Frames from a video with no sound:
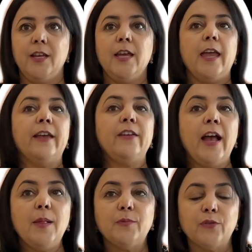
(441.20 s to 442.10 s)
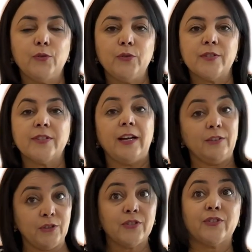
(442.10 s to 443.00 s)
and helps students
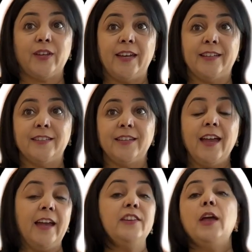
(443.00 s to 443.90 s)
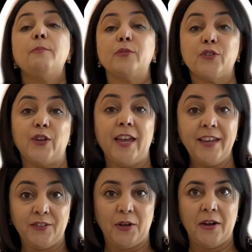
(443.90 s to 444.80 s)
understand and
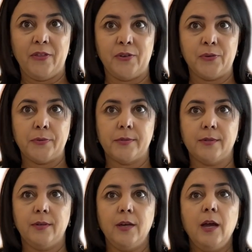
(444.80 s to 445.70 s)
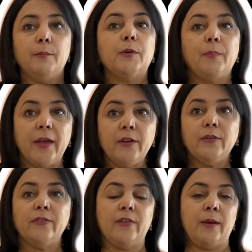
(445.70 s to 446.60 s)
appreciate others, preparing
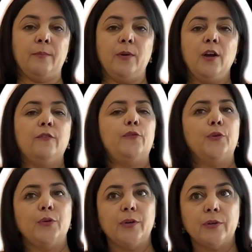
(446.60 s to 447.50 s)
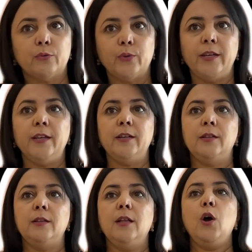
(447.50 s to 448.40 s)
them for
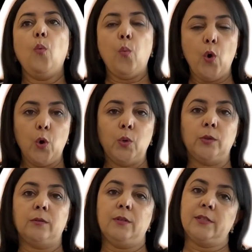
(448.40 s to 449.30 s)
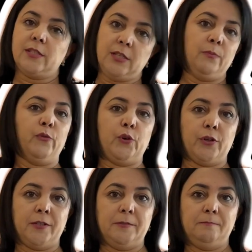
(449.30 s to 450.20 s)
real-world teamwork.